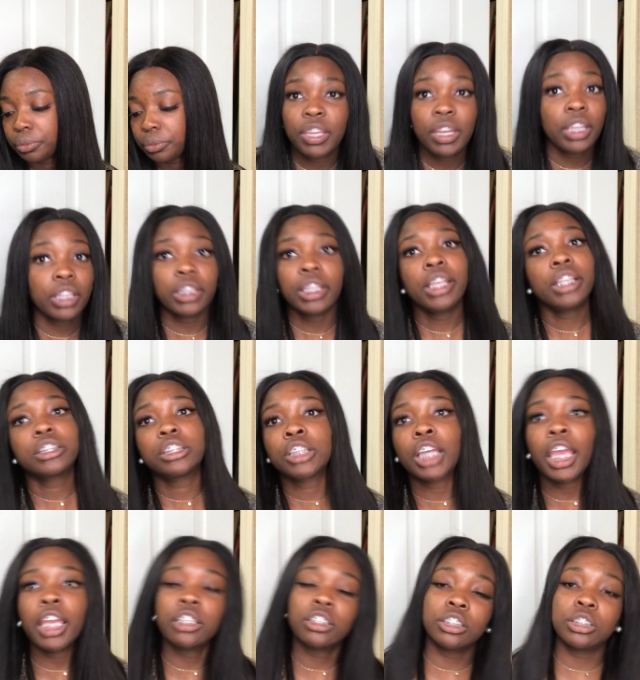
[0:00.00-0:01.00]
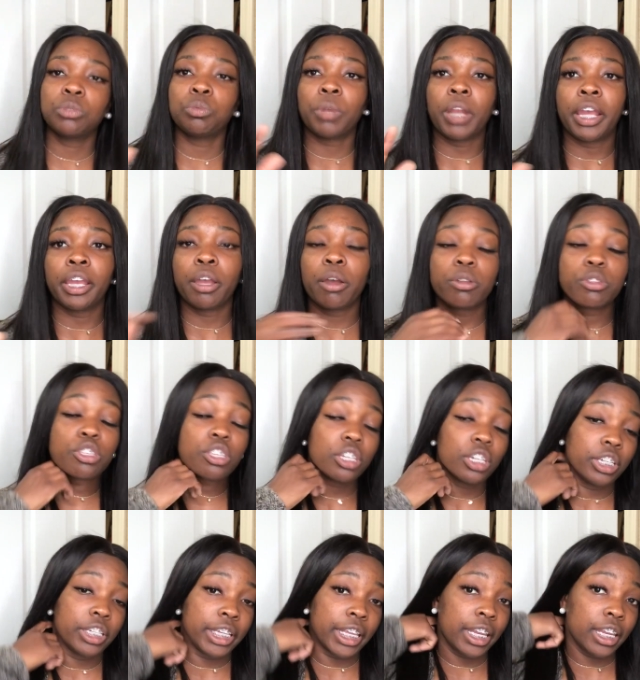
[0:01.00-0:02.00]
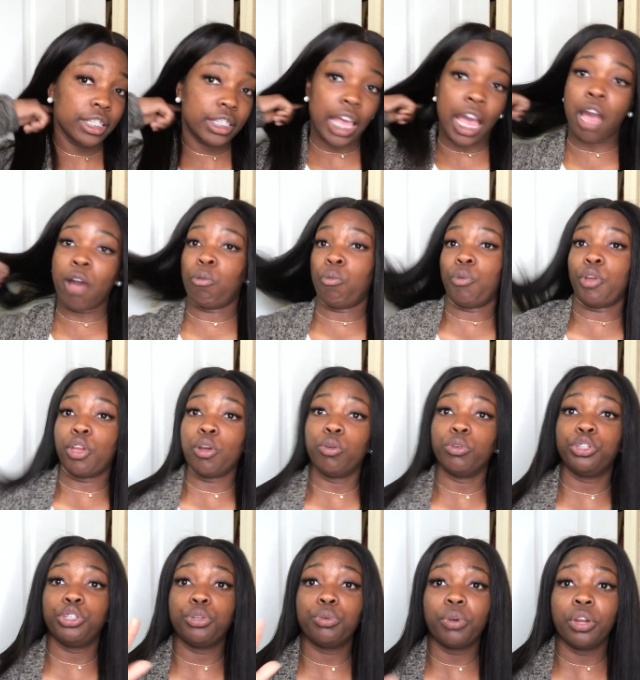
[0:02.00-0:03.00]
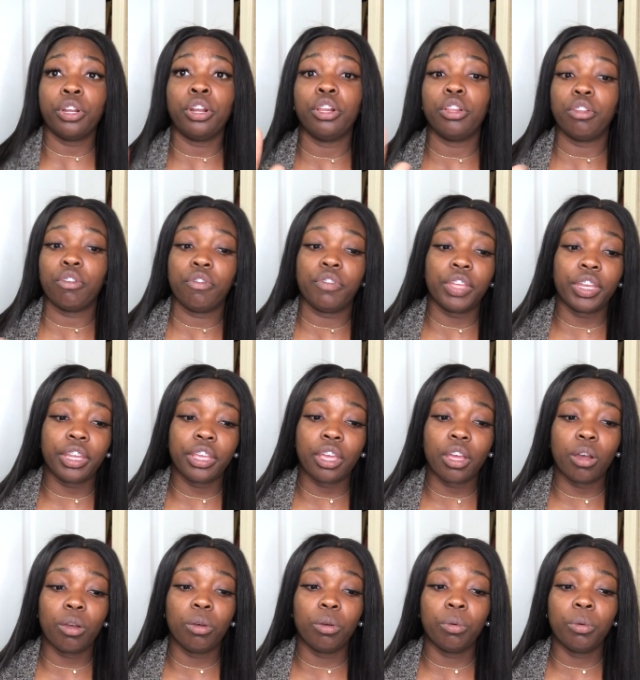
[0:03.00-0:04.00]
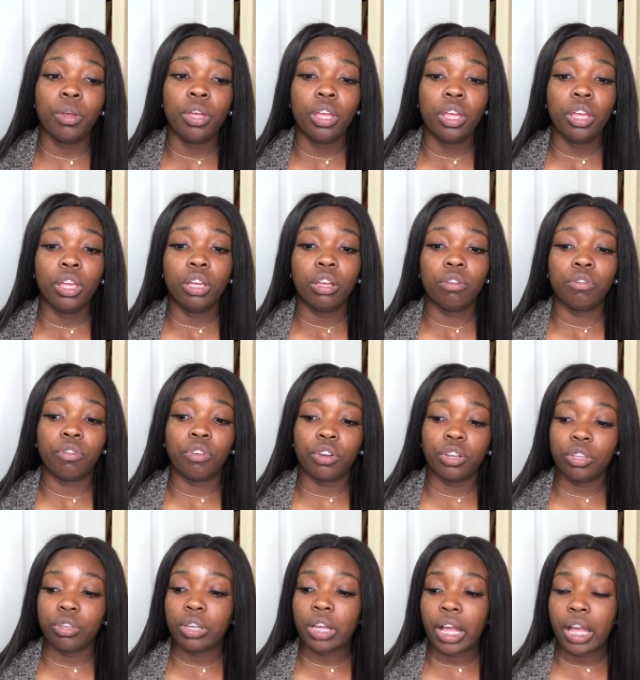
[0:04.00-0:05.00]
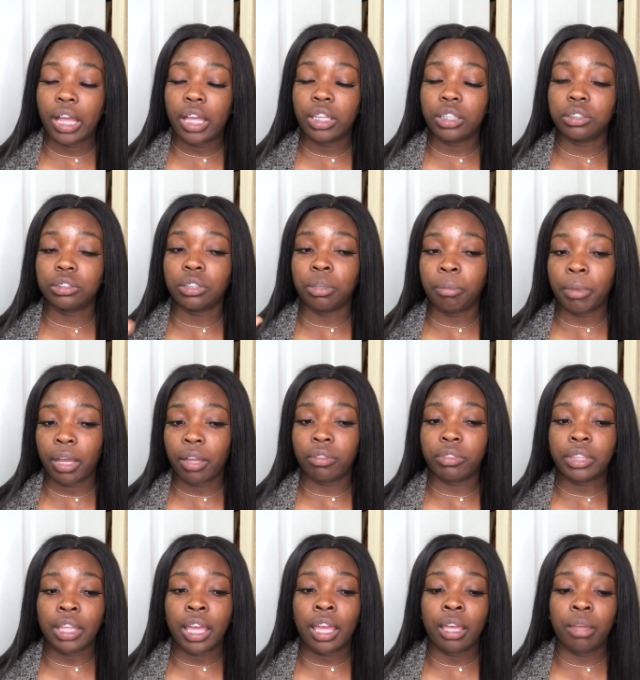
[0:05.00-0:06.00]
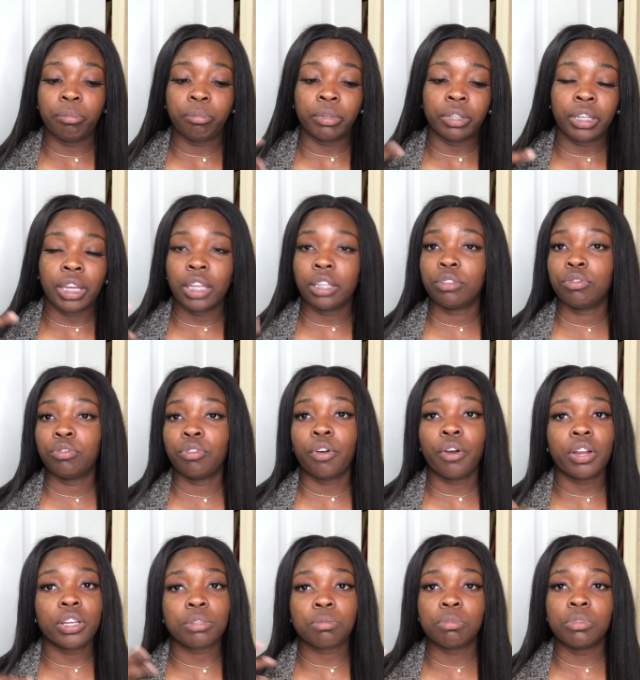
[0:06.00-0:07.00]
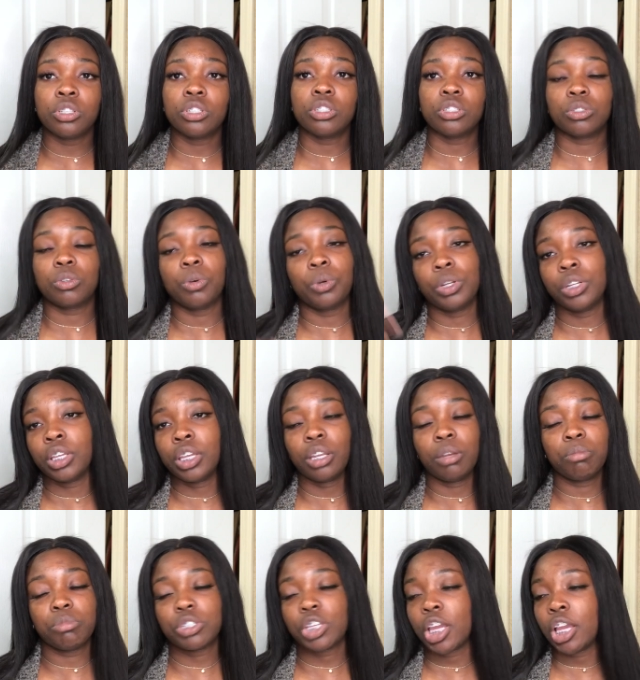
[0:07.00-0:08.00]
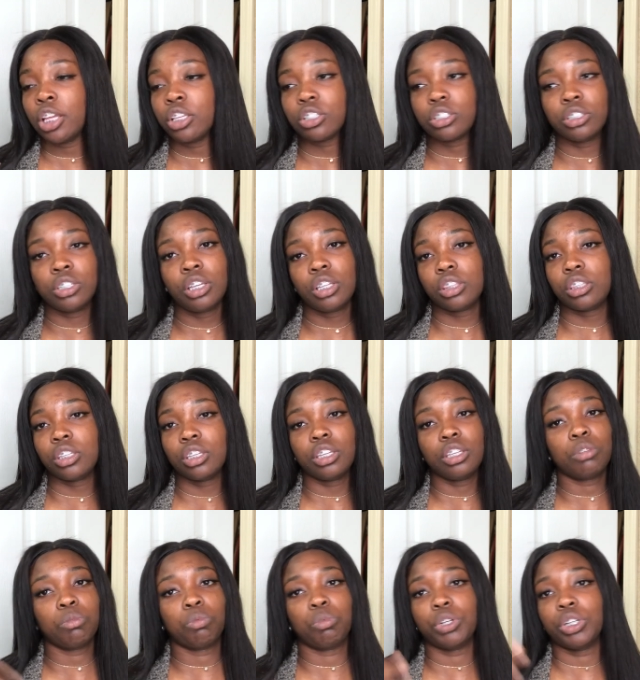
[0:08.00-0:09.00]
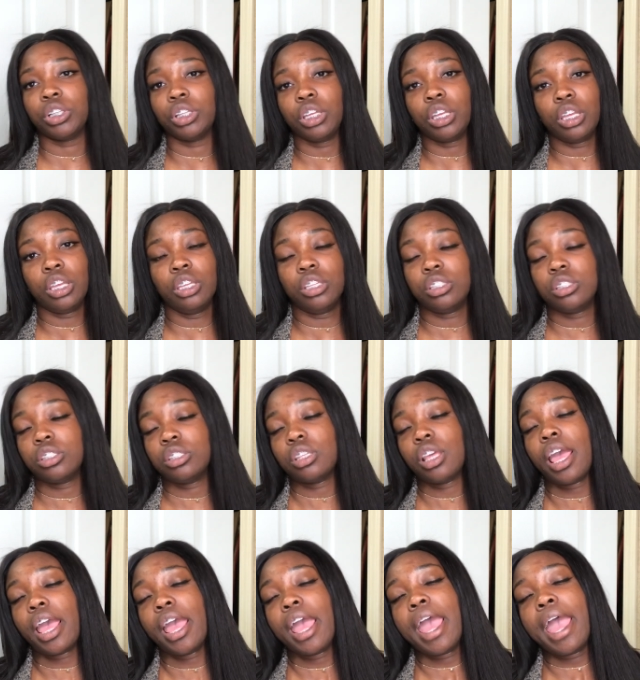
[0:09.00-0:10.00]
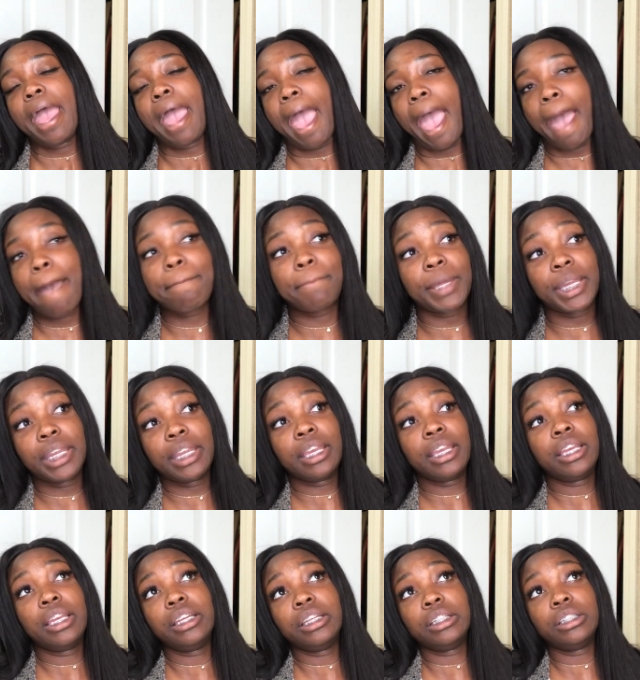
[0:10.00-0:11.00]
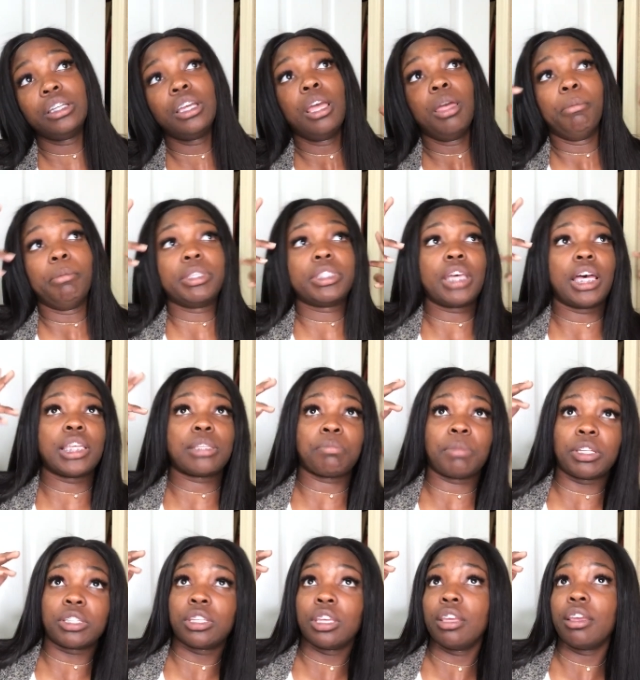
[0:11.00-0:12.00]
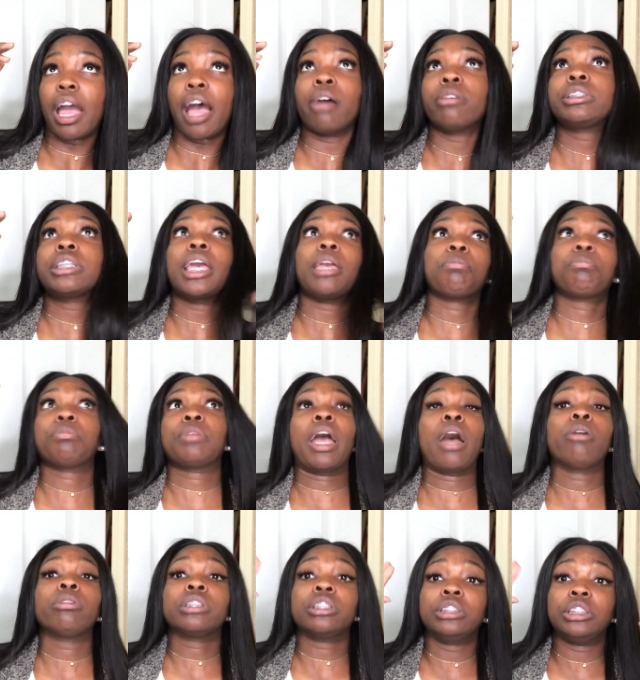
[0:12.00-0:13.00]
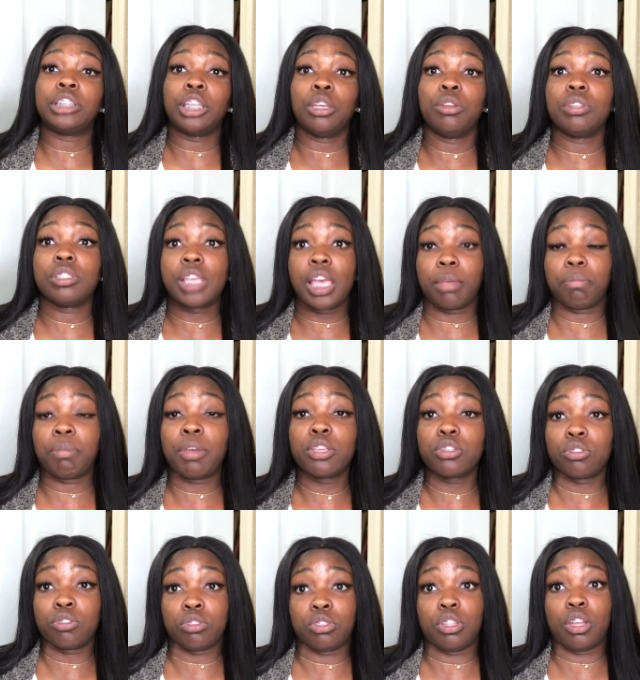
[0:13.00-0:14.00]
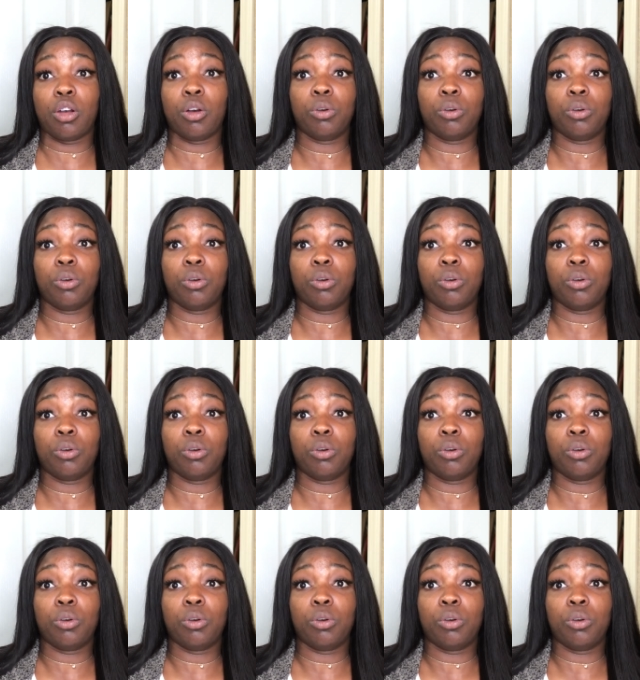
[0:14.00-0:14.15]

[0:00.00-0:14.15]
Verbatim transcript: Anything changes when I go to the dentist, I will do another video for you guys about that. But as far as me just going to get them changed, nothing really is happening besides my tea I'll take I'll continue to take pictures though